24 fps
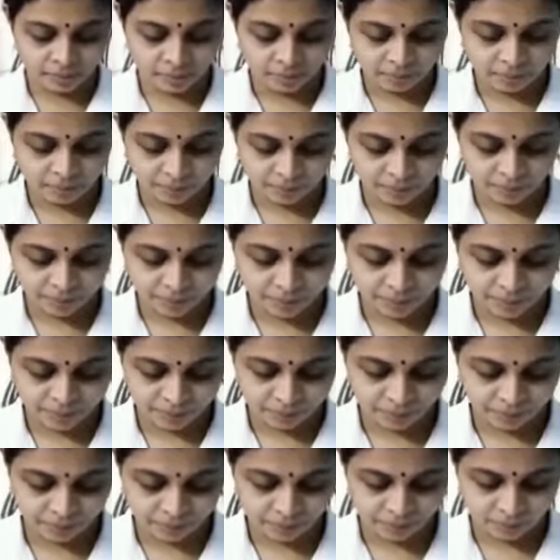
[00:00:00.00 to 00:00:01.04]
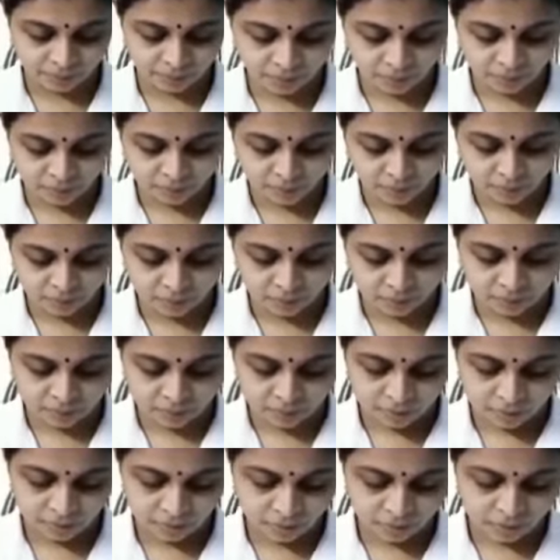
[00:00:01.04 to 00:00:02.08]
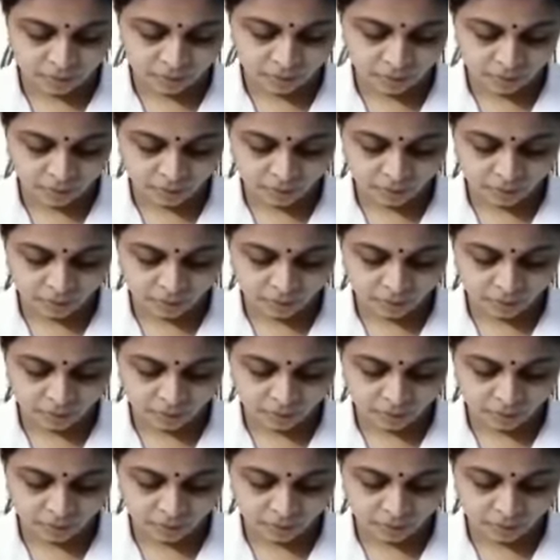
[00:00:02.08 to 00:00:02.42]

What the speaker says: Nothing is said.